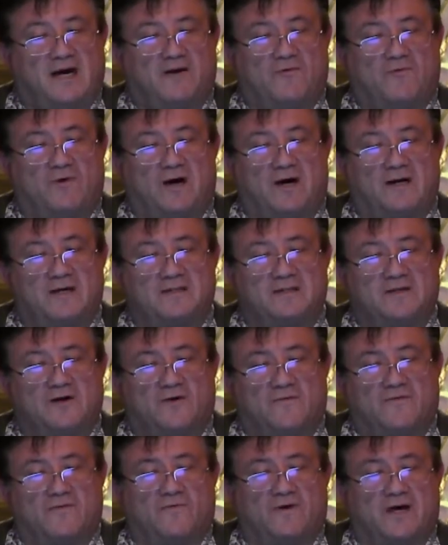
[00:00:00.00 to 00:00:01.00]
Our walk
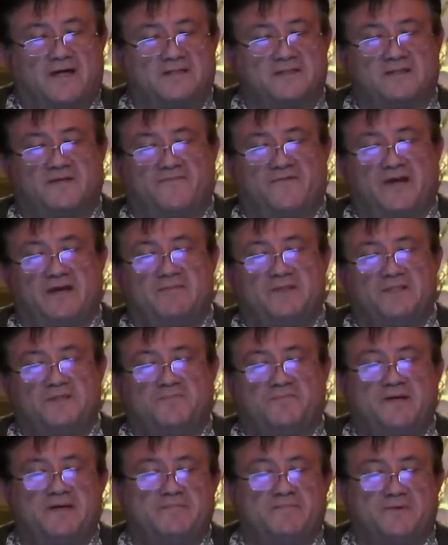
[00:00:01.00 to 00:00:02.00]
overwalks the famous
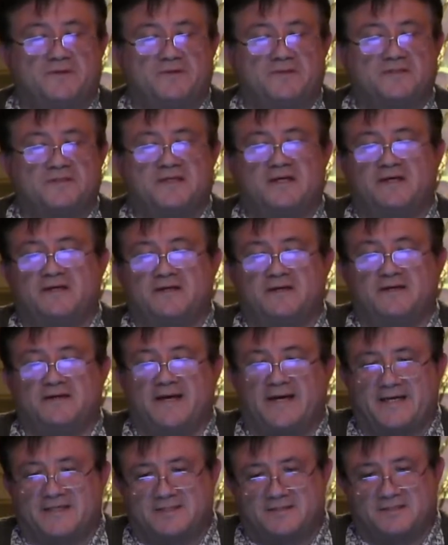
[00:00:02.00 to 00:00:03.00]
pit bull
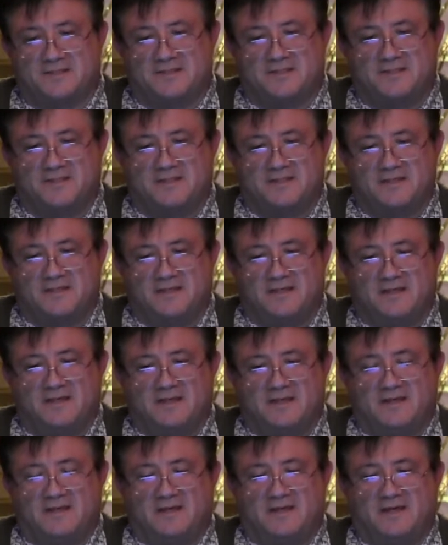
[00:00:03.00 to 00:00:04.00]
terrier actress.
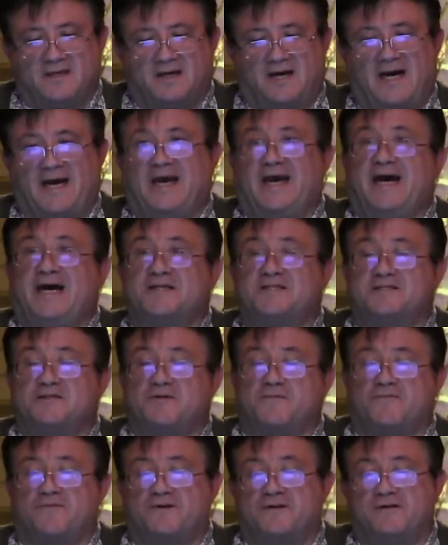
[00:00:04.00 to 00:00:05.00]
I
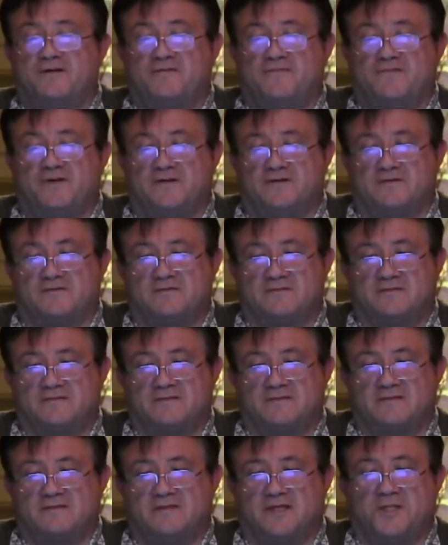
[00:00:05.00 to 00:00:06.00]
asked her for an interview,
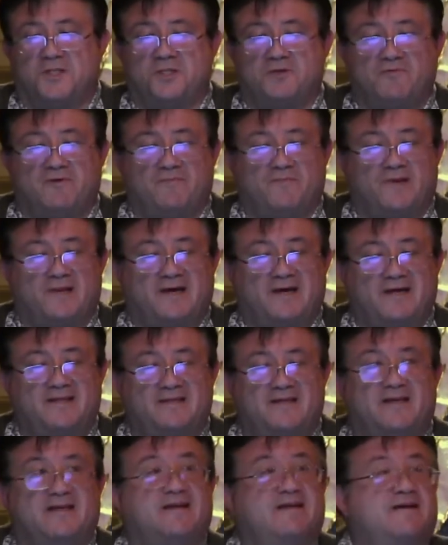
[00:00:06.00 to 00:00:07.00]
and she
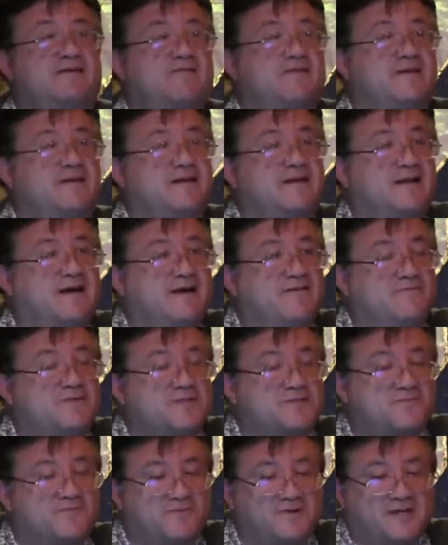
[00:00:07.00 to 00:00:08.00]
replied that nothing in life
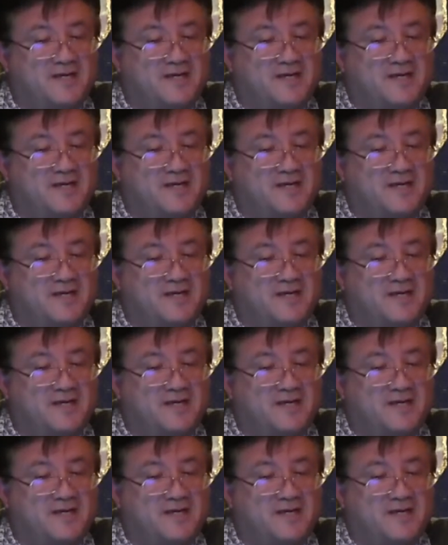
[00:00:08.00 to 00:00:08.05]
is